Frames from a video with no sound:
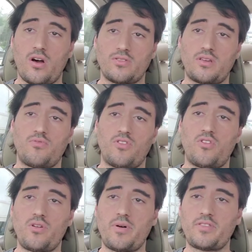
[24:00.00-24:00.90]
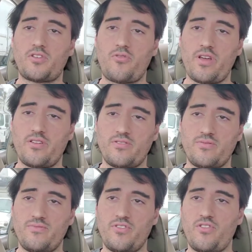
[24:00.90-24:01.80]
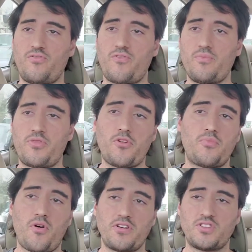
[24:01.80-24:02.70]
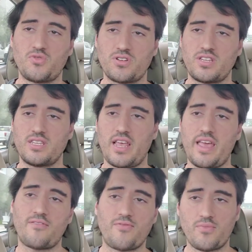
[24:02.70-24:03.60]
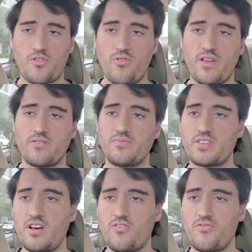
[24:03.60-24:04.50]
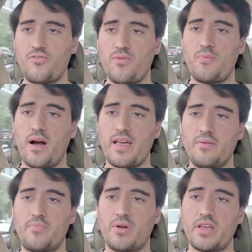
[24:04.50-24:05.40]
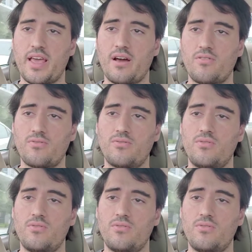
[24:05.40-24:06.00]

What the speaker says: I was able to learn about the creator, you know, from third-party sources and from the creator himself by him putting out